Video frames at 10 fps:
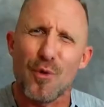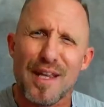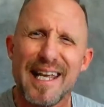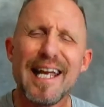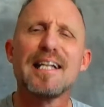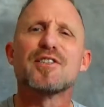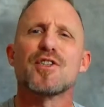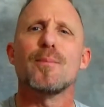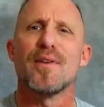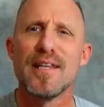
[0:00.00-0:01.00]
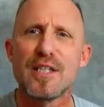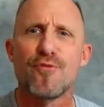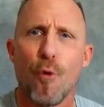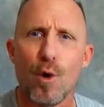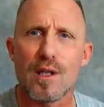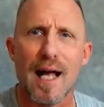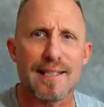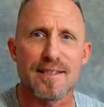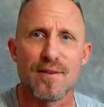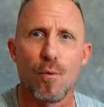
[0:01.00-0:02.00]
the king summoned these 4
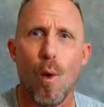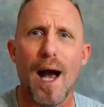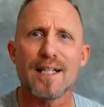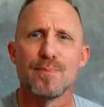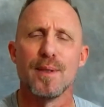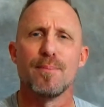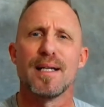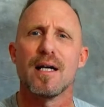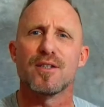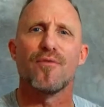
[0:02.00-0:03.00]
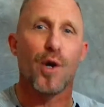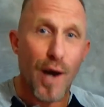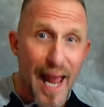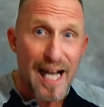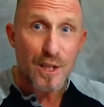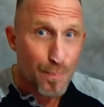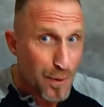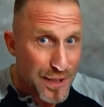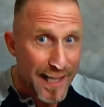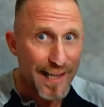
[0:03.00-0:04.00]
classes of wise men because of their
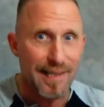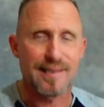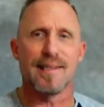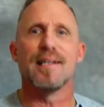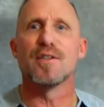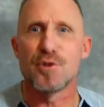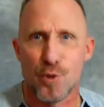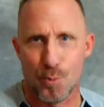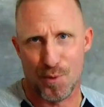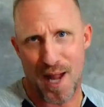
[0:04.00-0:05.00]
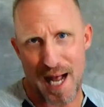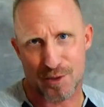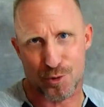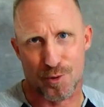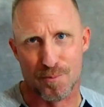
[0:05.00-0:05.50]
expertise in the supernatural.